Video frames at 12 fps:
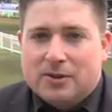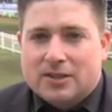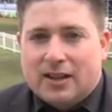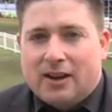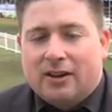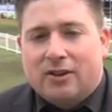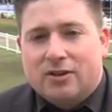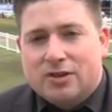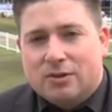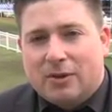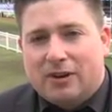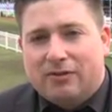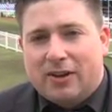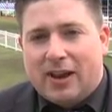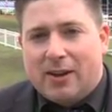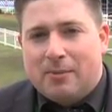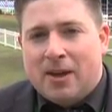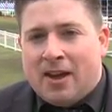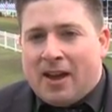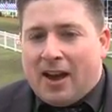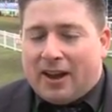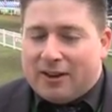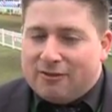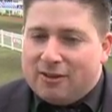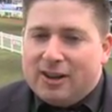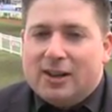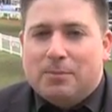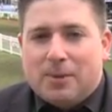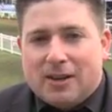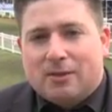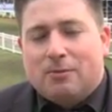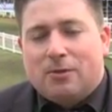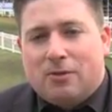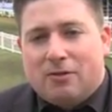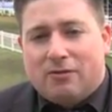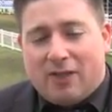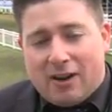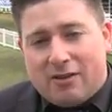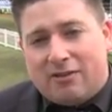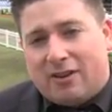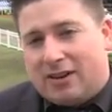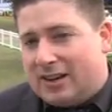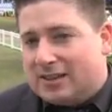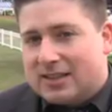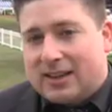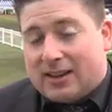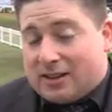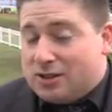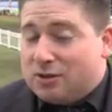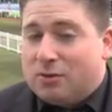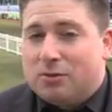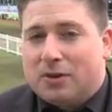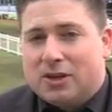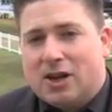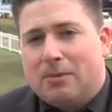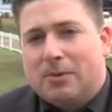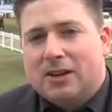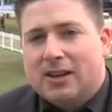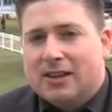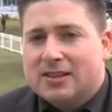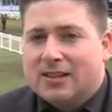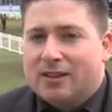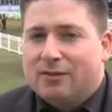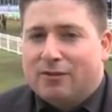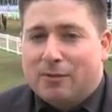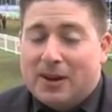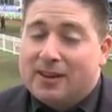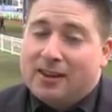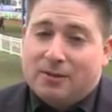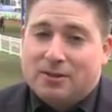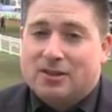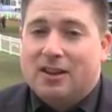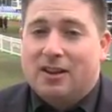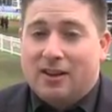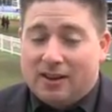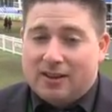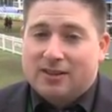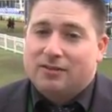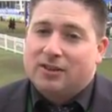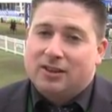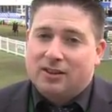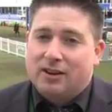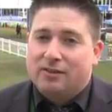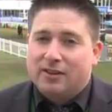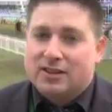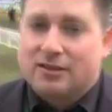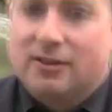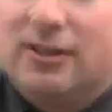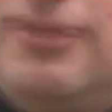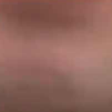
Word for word: was there, Countrywide Flame, and he really beat them very, very easily. And it showed what a champion he is. And for me, that was the highlight of the entire festival.